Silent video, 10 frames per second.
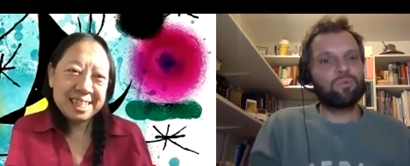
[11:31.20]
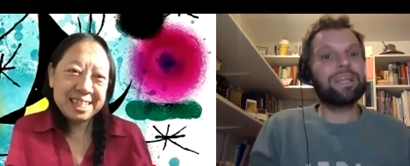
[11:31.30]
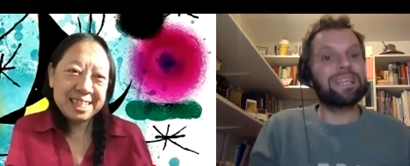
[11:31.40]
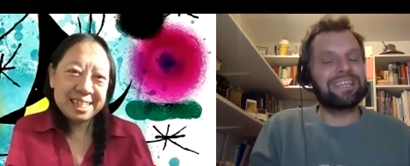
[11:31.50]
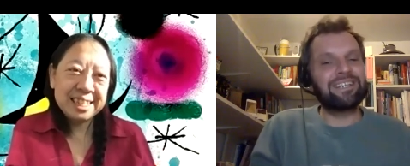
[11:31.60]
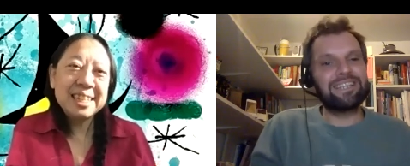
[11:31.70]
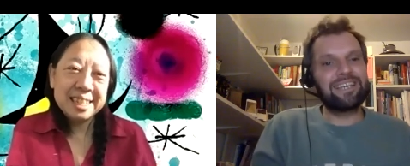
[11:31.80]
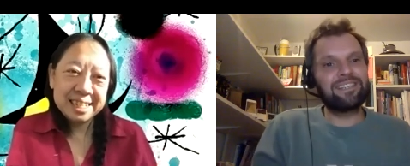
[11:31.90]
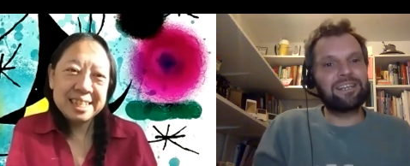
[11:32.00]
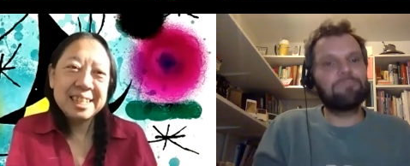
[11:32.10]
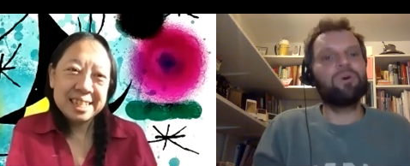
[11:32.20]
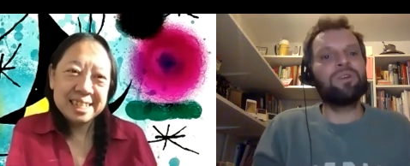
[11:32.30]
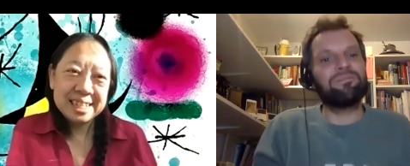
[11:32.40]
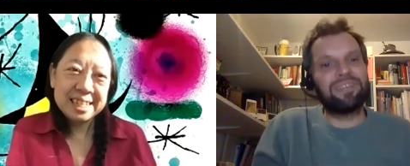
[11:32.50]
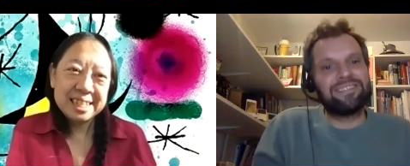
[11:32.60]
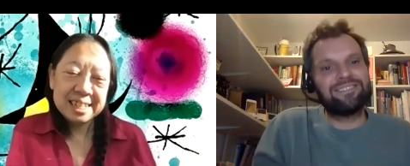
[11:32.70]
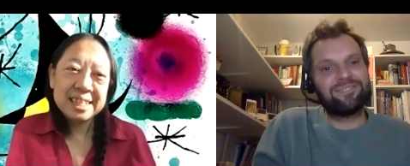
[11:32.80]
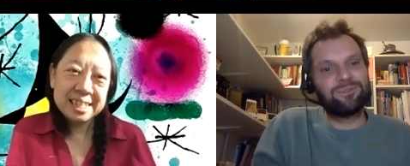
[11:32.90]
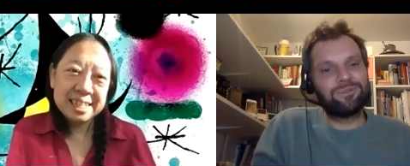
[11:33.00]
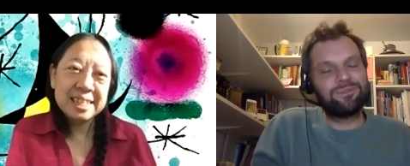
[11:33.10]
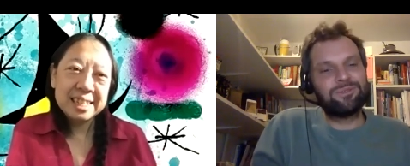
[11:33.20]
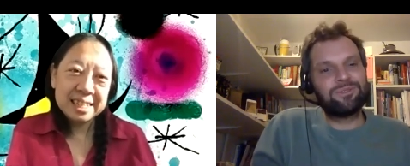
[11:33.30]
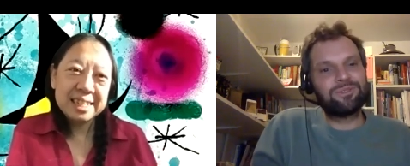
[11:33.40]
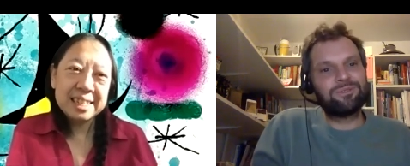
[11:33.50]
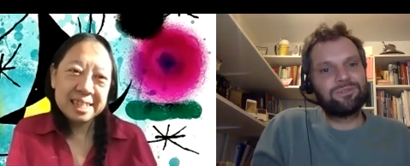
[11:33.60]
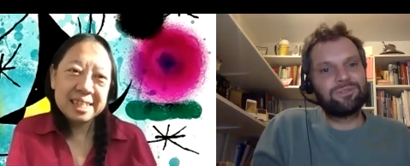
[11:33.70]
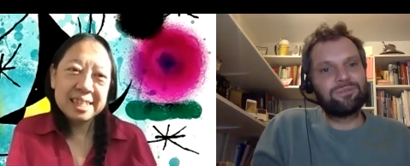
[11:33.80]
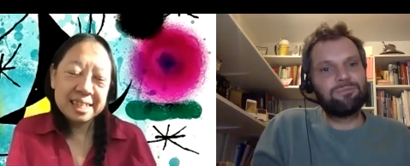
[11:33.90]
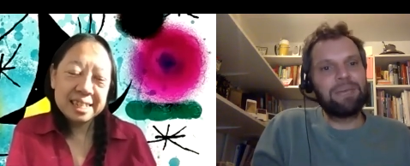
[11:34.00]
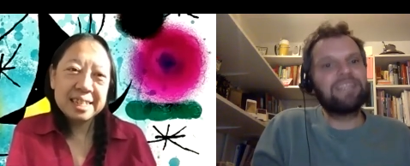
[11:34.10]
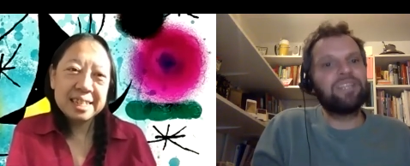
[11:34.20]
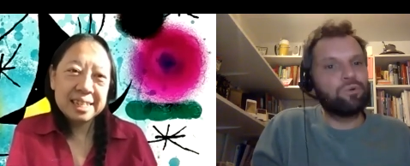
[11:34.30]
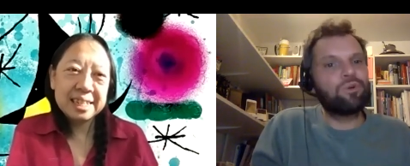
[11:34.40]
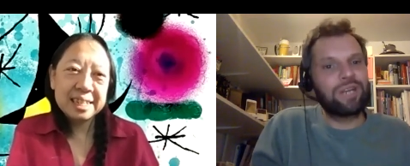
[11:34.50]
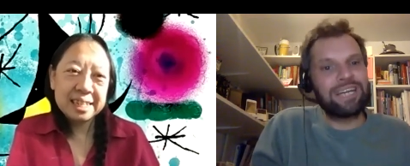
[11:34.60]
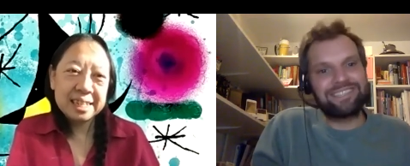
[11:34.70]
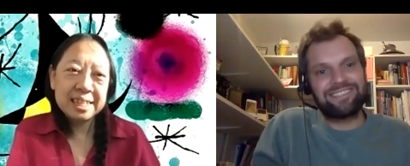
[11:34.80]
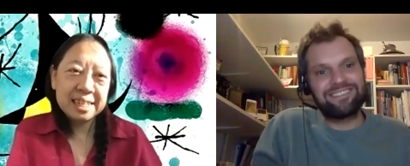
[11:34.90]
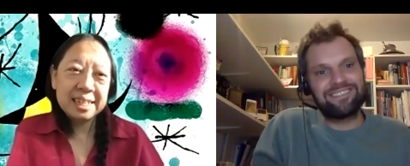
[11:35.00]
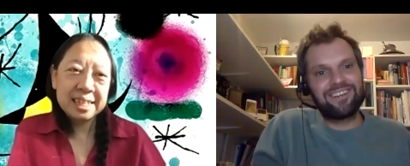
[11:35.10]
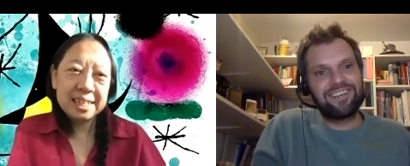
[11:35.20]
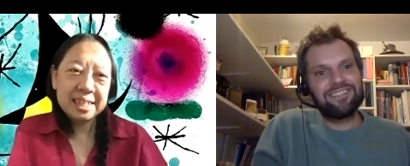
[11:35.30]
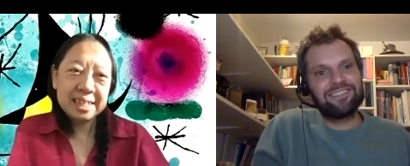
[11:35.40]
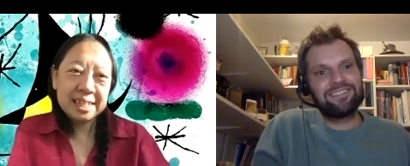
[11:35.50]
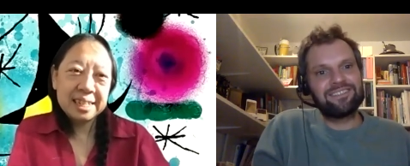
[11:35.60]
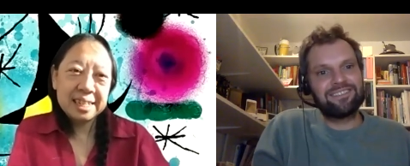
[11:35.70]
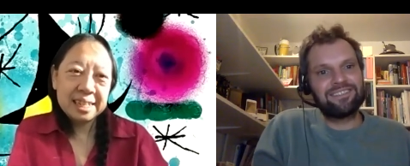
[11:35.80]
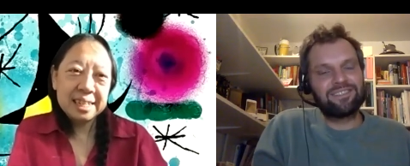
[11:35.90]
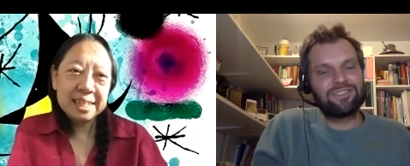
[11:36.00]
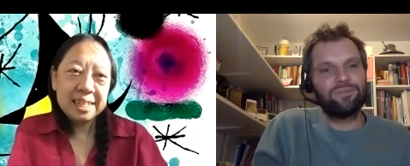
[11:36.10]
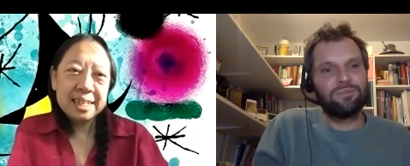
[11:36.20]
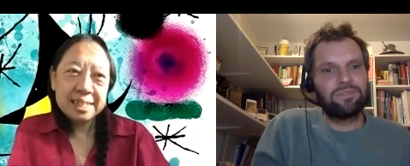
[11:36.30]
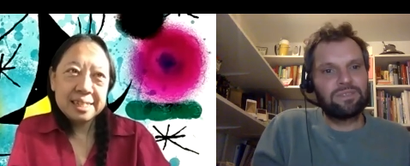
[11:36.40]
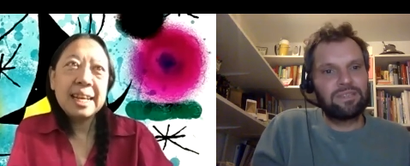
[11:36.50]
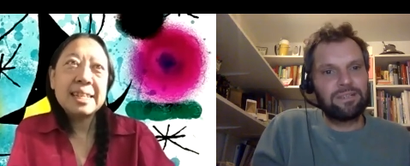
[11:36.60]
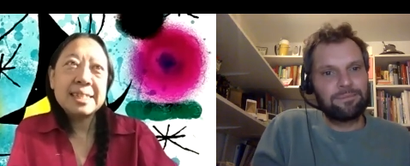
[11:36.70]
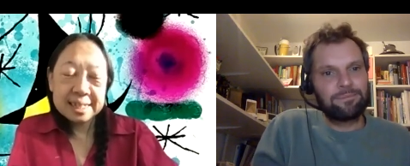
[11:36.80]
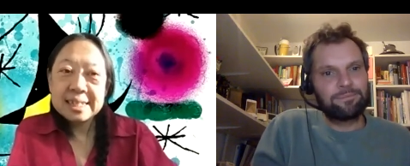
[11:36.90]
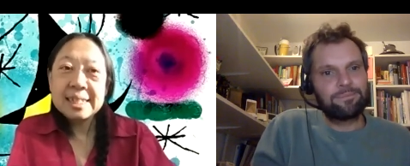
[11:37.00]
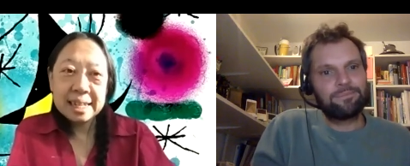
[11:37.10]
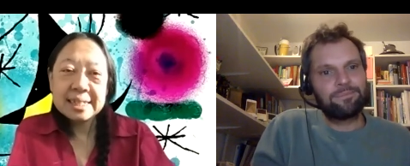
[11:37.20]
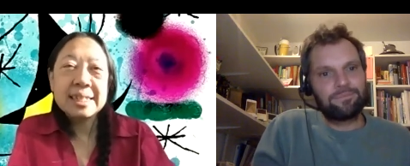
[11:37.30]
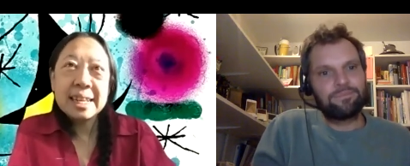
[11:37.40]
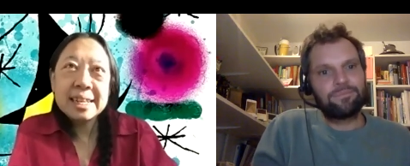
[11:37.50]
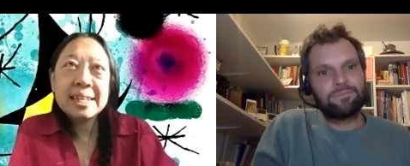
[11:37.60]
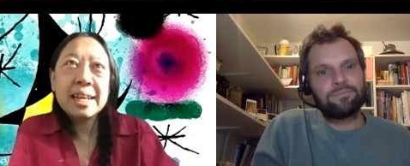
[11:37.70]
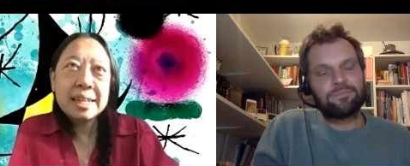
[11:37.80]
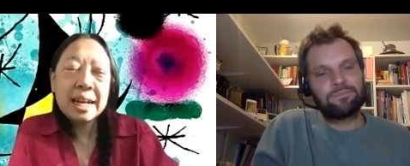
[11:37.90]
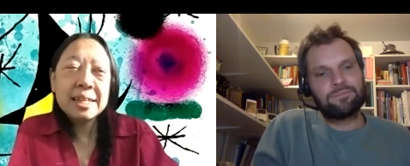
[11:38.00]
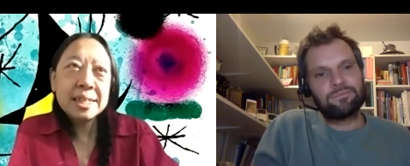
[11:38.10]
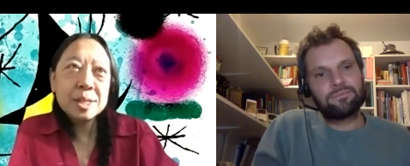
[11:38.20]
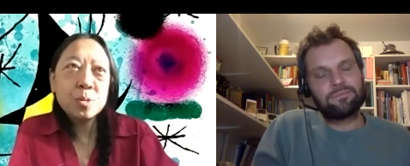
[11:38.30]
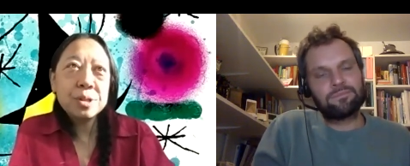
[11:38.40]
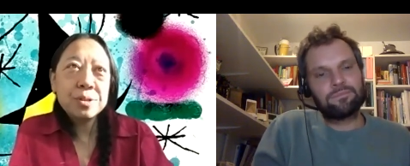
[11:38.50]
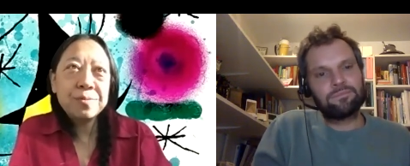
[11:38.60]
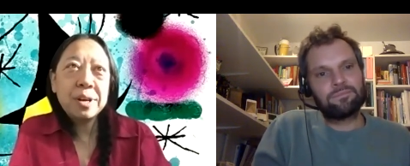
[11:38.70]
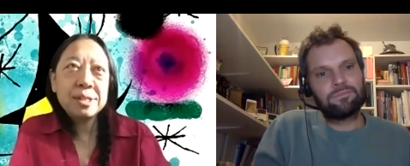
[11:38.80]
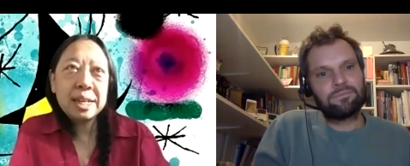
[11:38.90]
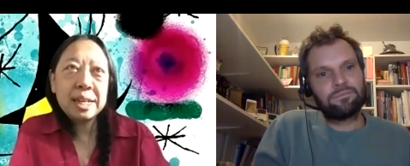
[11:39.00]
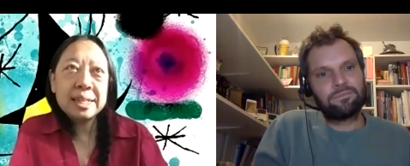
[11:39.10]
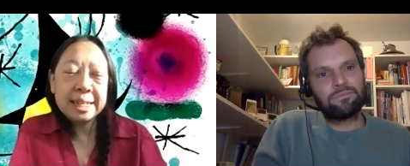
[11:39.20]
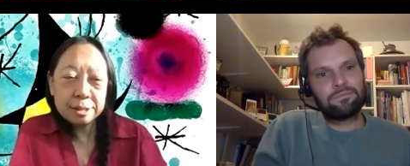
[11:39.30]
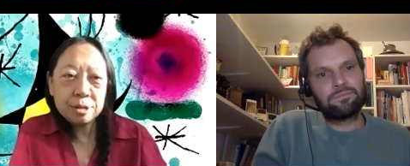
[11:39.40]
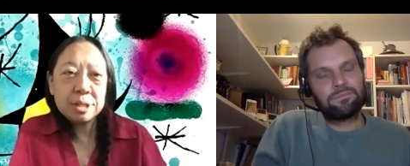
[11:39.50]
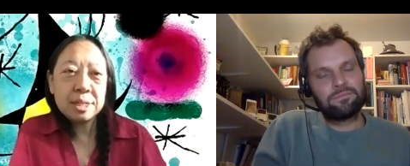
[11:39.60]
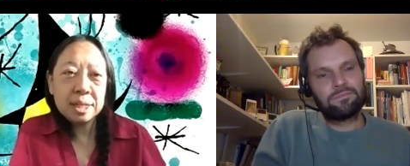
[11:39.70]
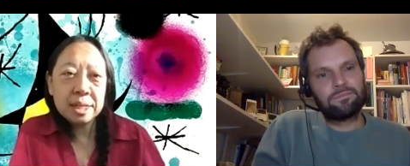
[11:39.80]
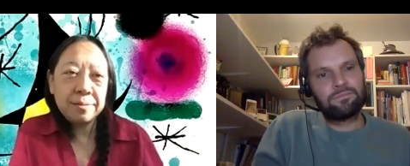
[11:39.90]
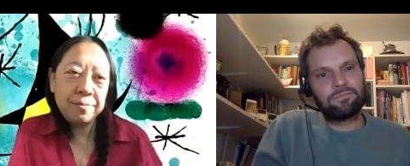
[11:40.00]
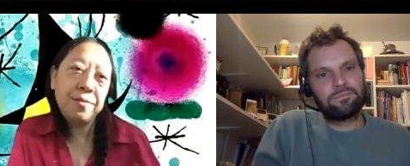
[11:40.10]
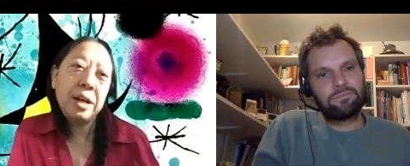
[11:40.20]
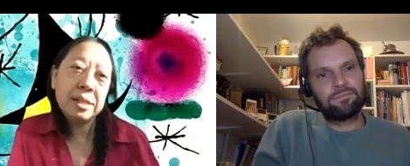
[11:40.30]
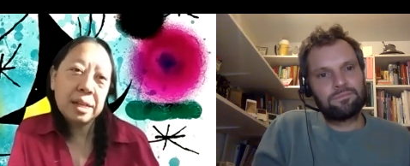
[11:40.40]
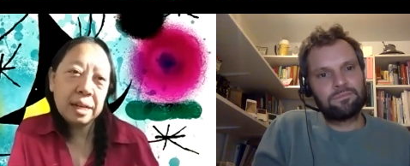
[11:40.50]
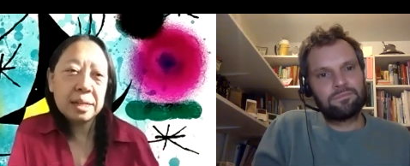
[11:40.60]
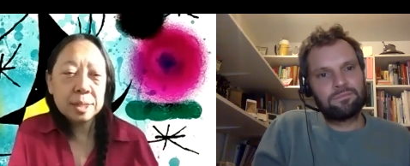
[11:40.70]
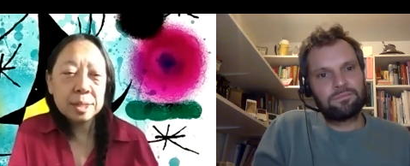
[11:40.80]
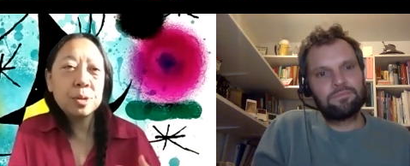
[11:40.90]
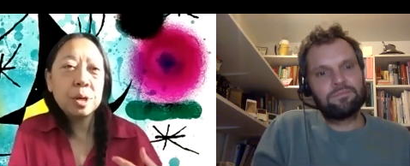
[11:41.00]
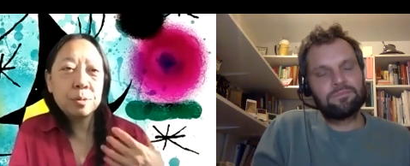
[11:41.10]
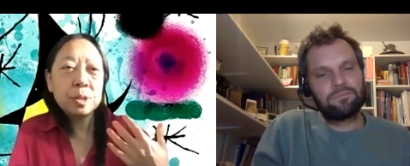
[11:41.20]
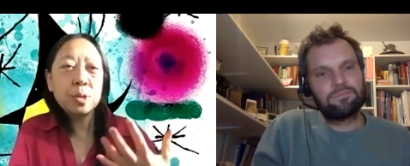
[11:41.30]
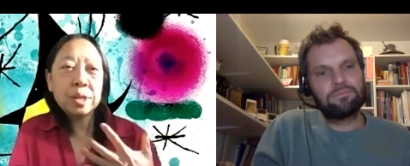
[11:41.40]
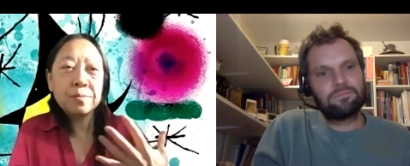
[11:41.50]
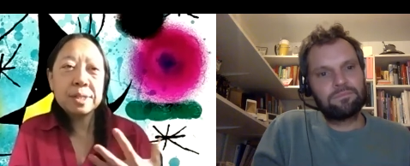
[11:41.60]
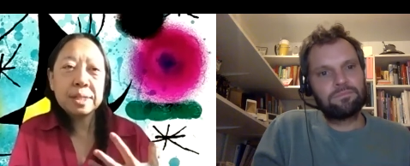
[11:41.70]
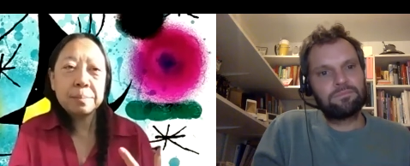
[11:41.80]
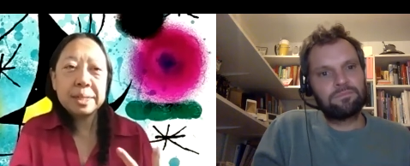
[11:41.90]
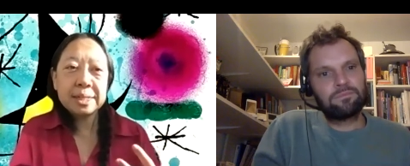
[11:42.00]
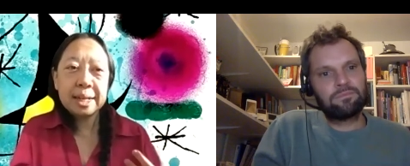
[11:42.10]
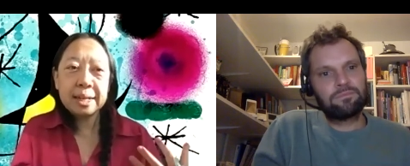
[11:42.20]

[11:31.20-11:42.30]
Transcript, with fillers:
Speaker 1: willing and they they are motivated to to to make new connections right is that true
Speaker 2: yes yes and I, I think we found that interesting and fun and i think we're always looking for something that